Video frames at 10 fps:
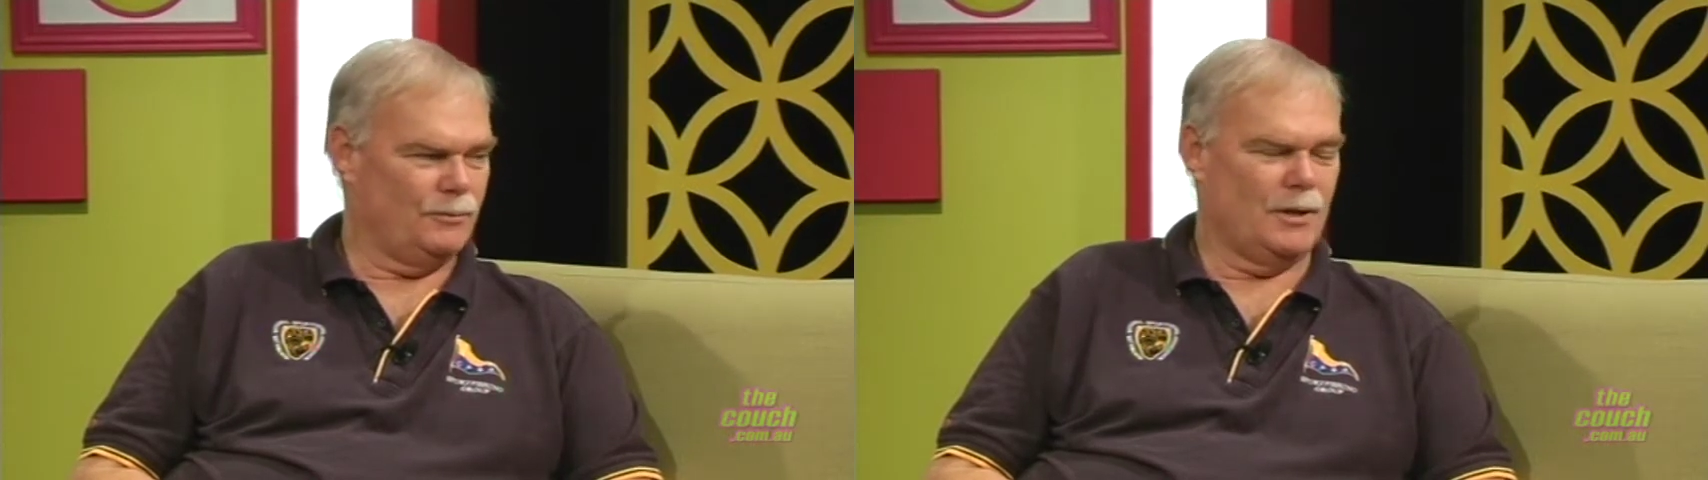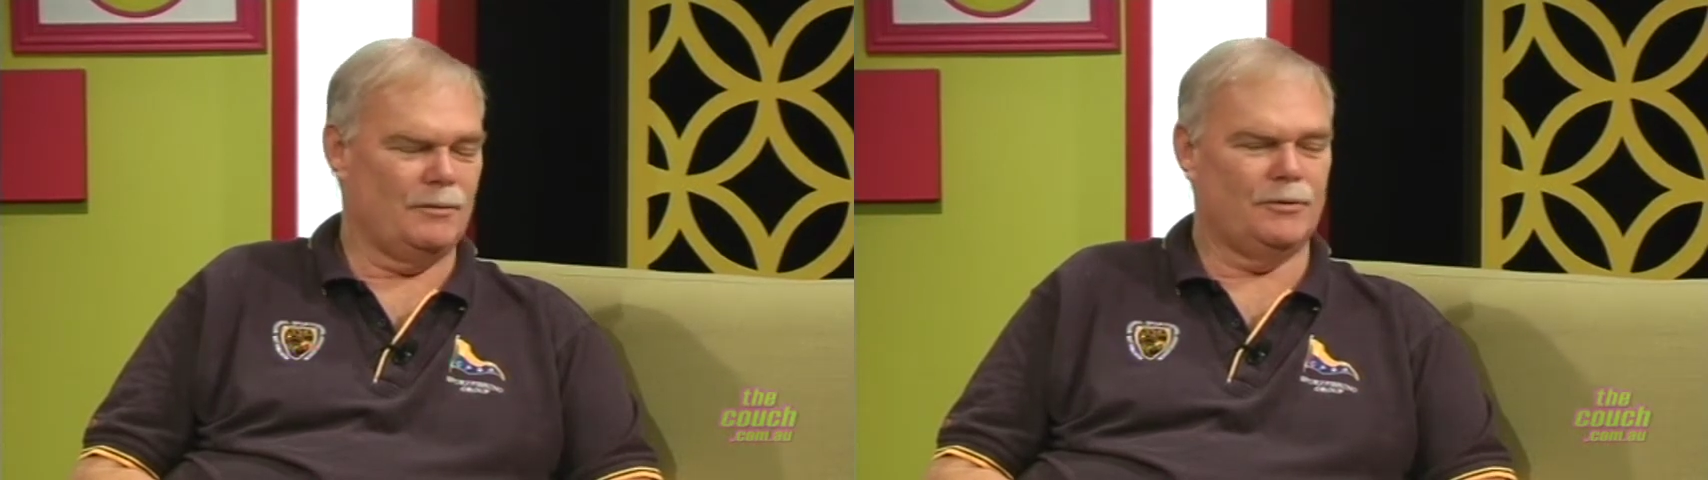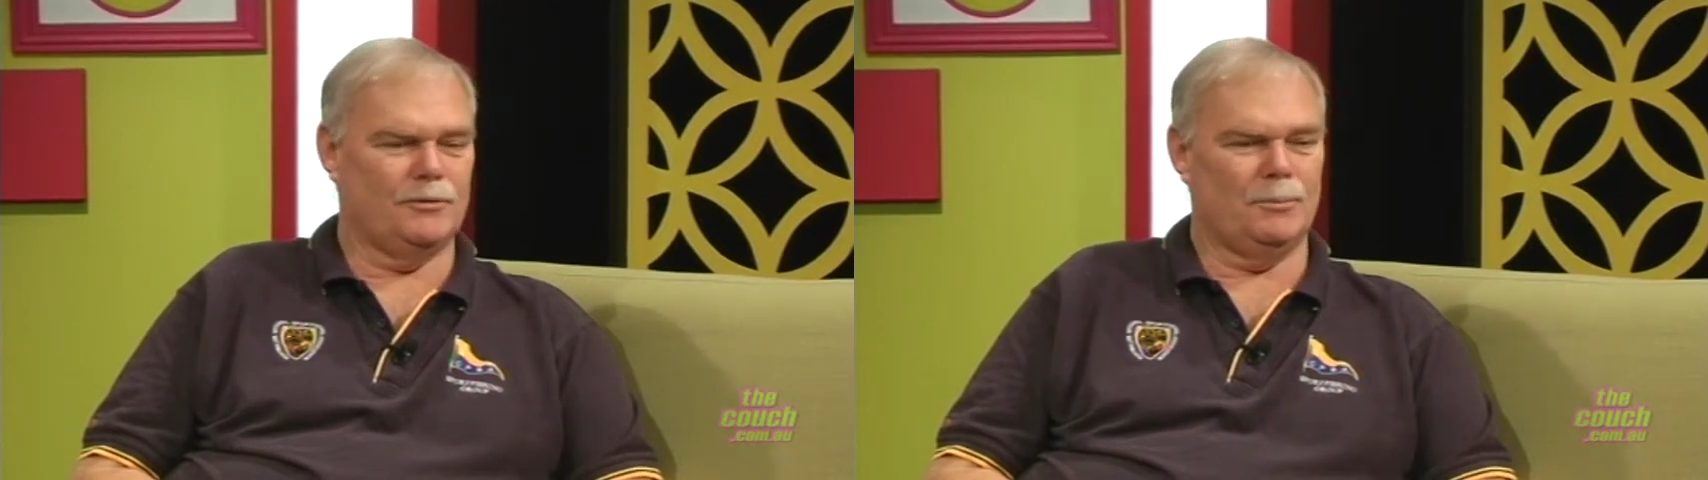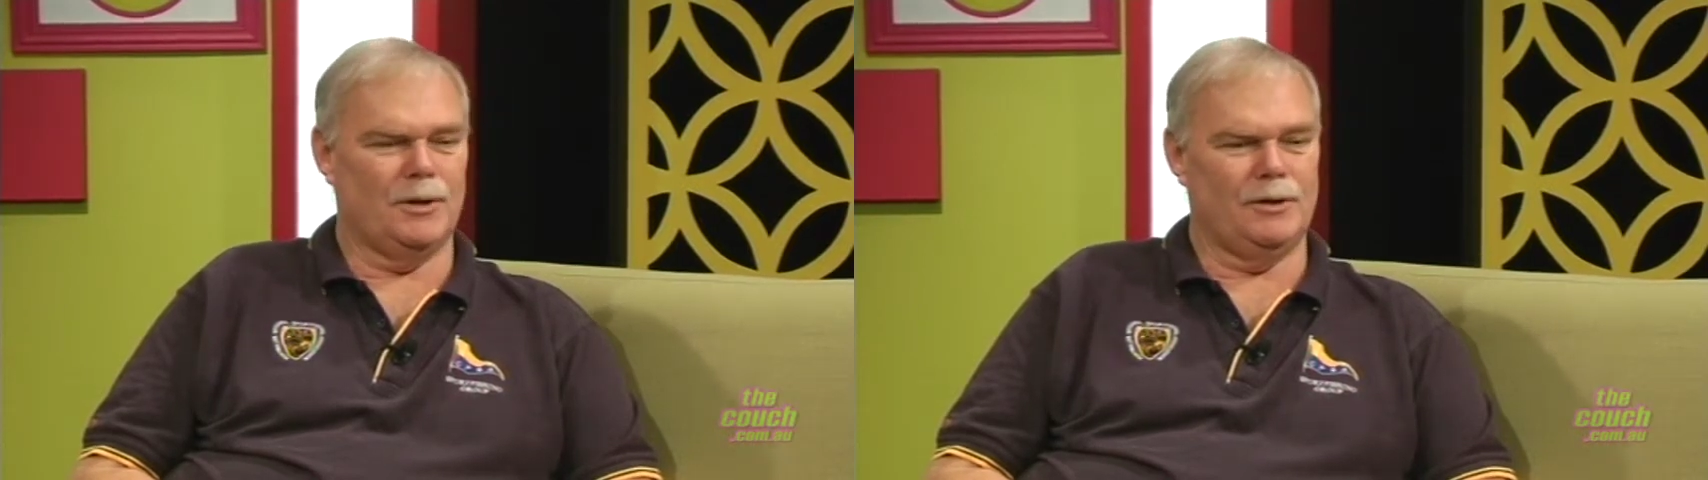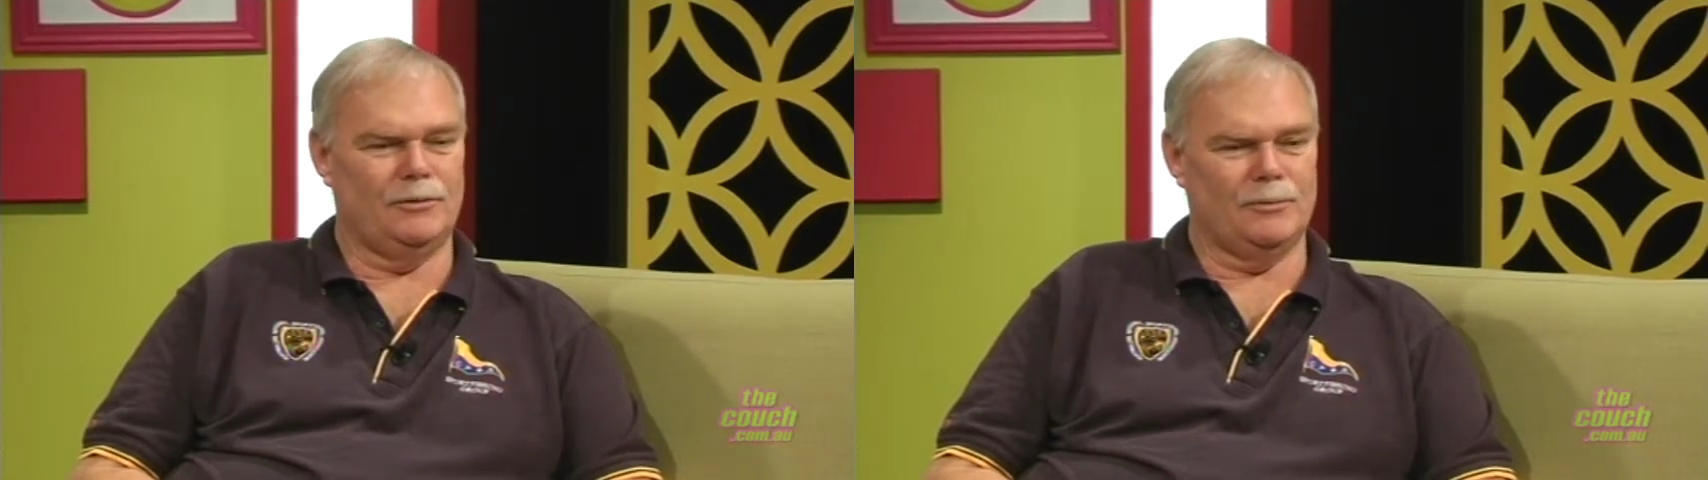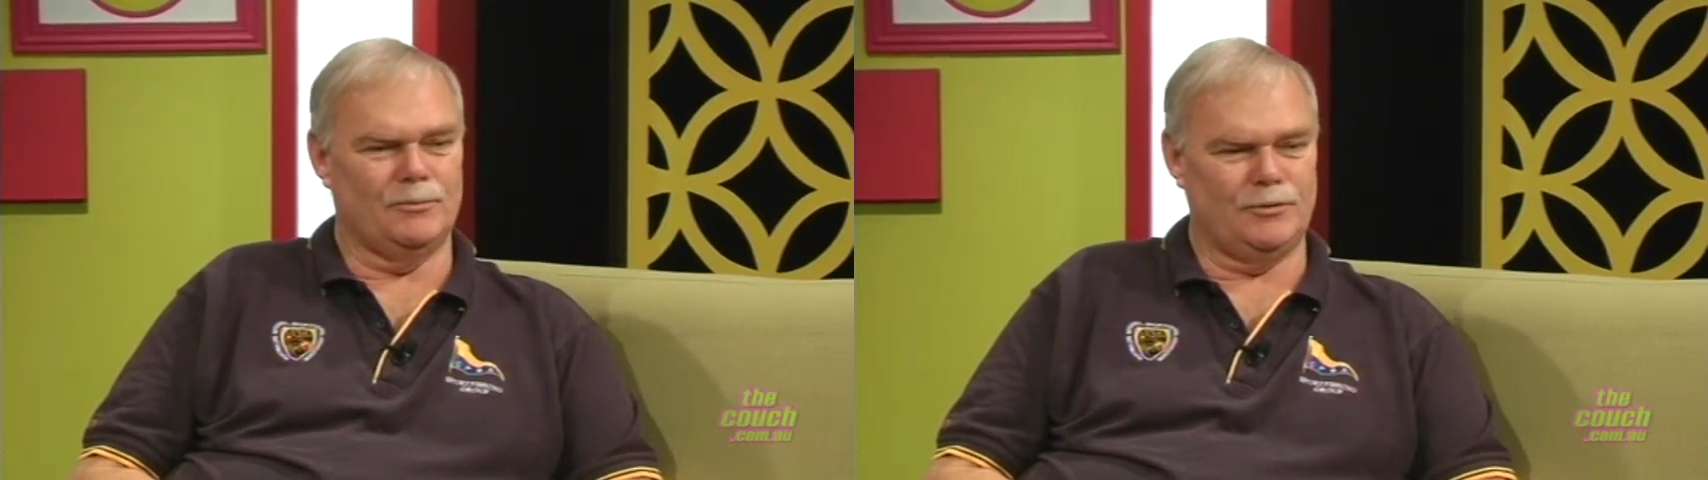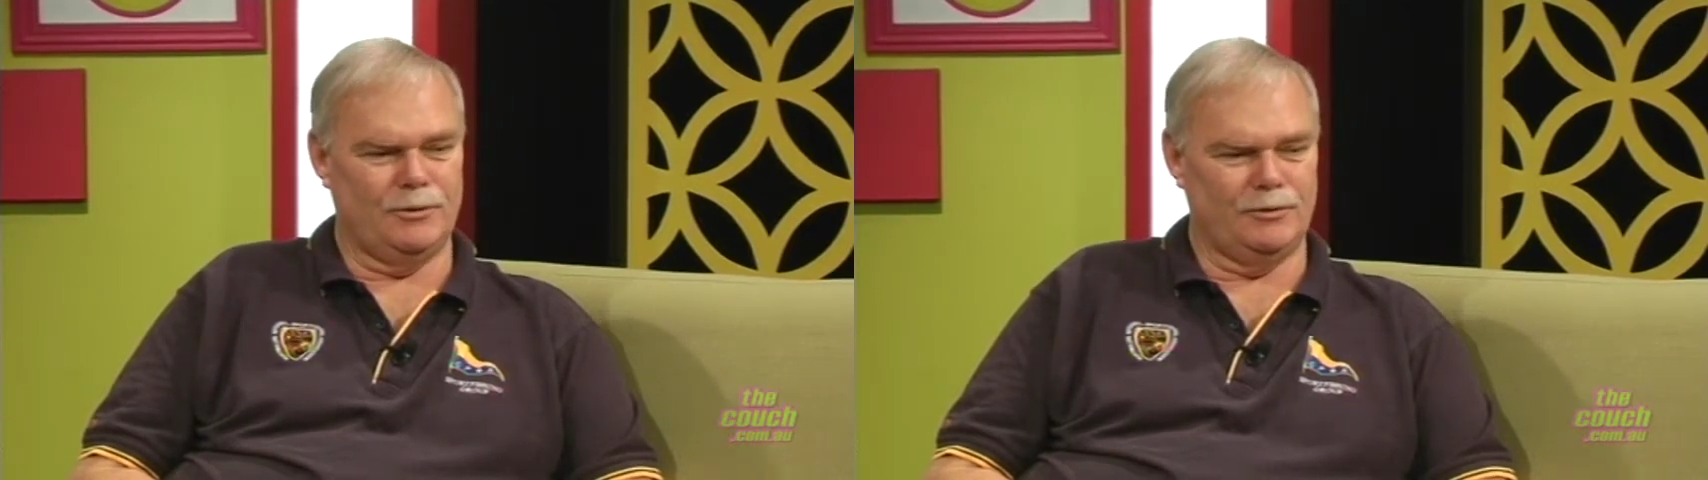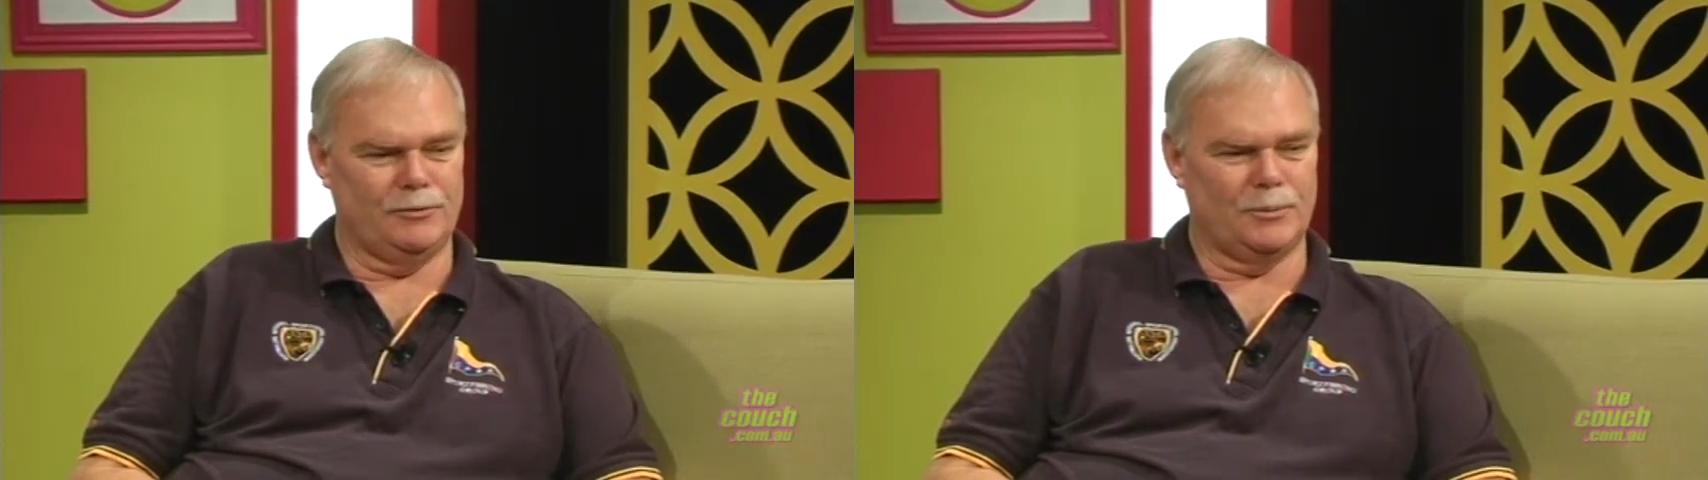we'll have displays from
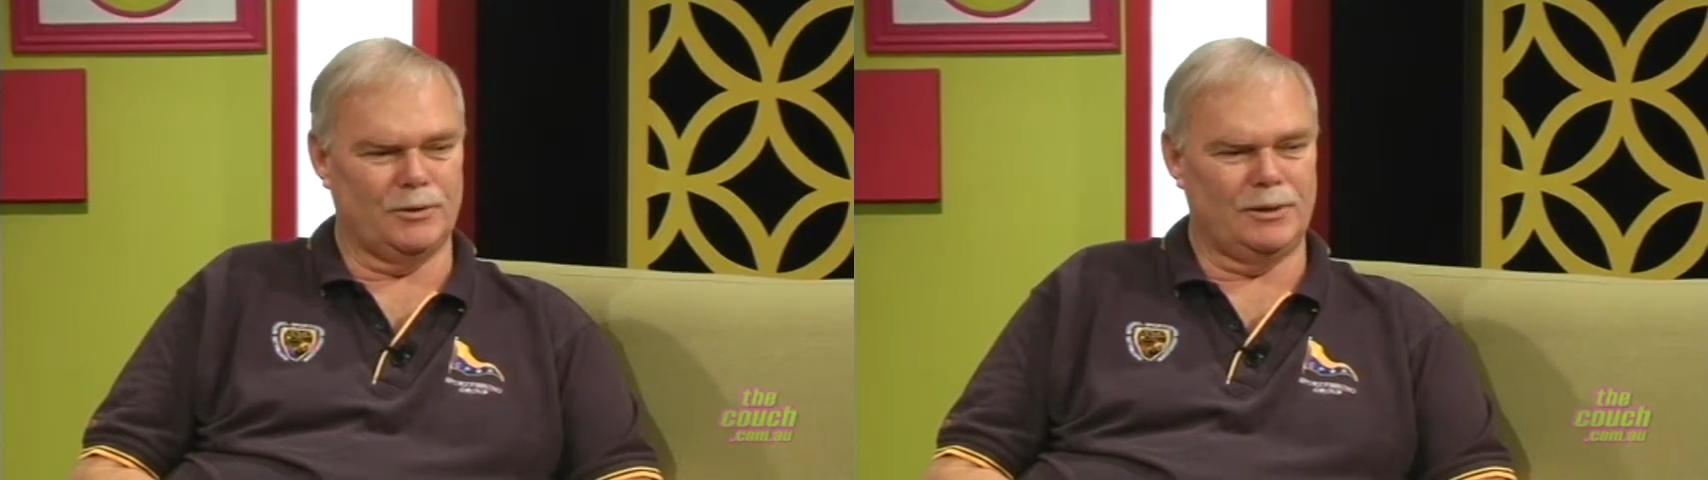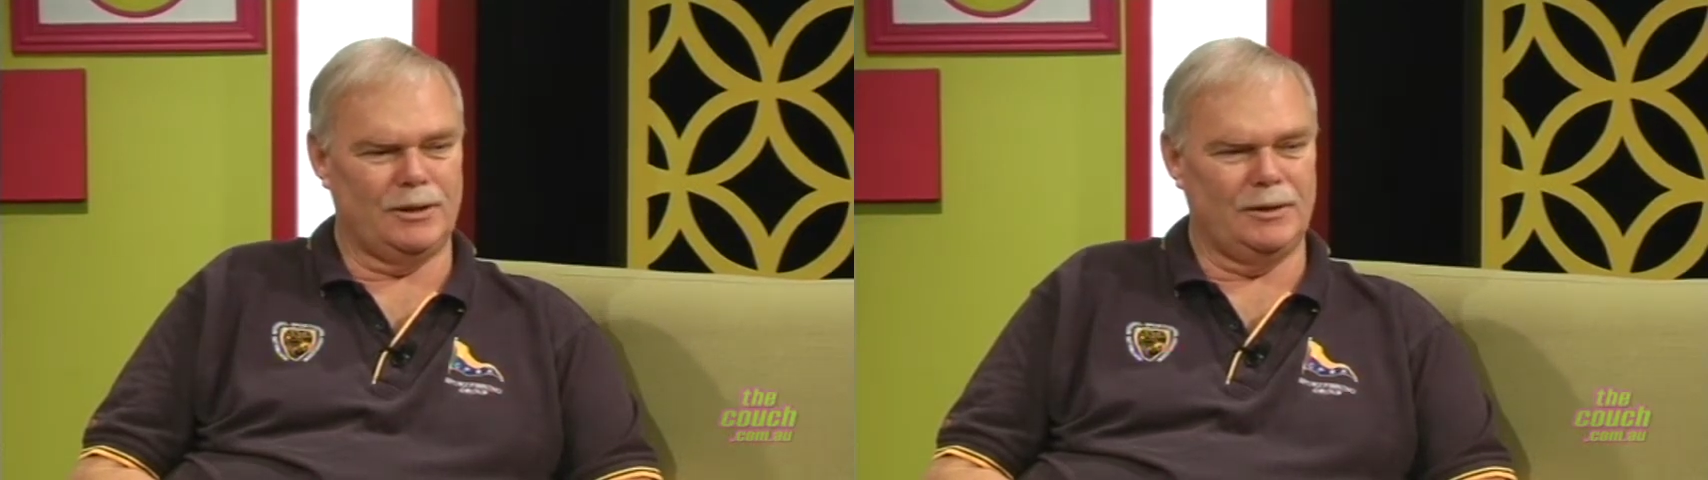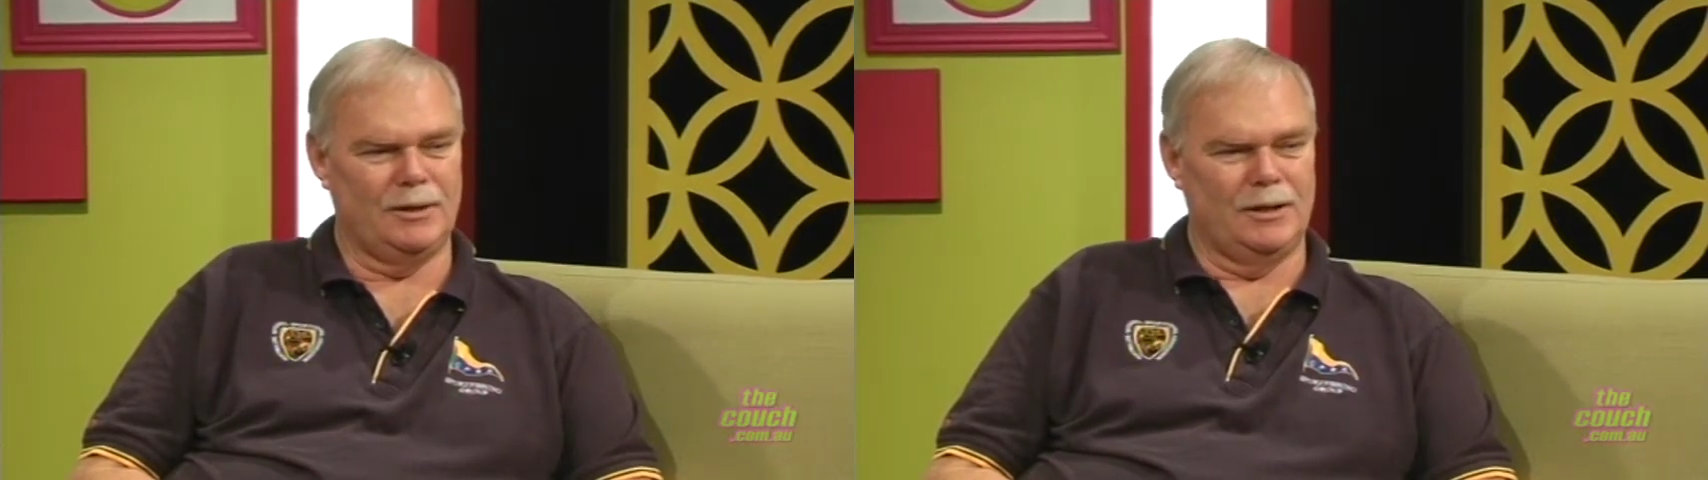Shivers Marine.